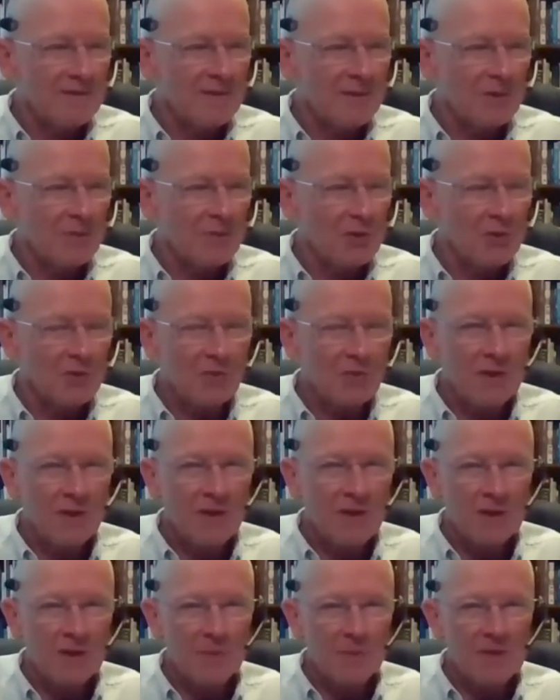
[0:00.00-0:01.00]
or 3
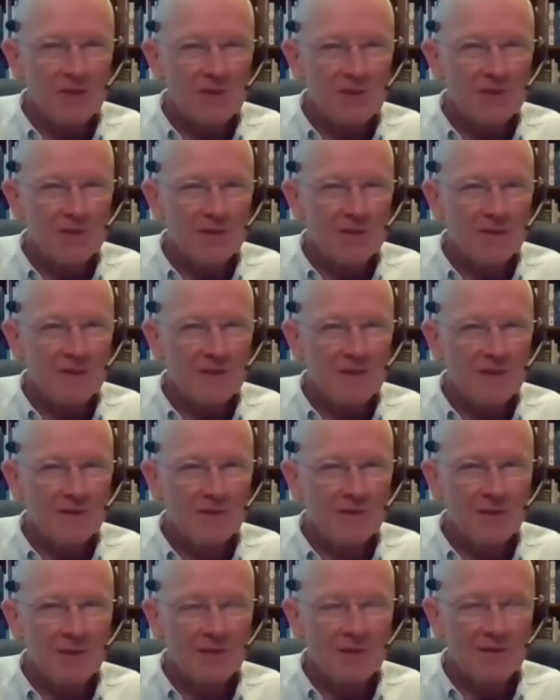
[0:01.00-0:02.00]
comments. Now I'll let
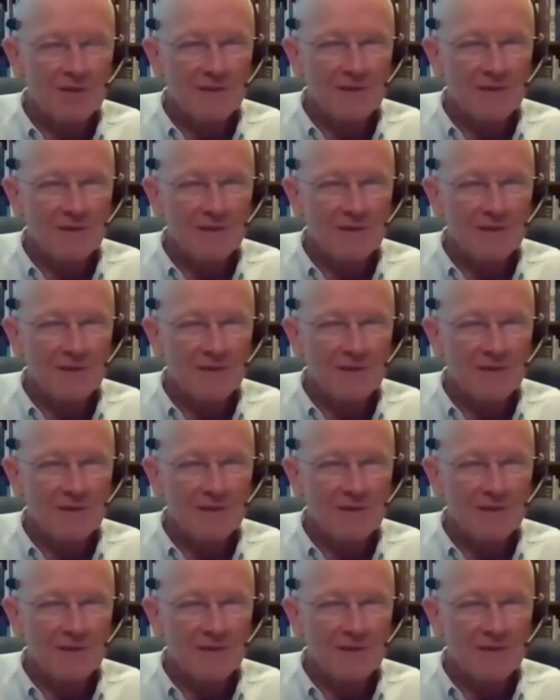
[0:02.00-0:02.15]
Doug,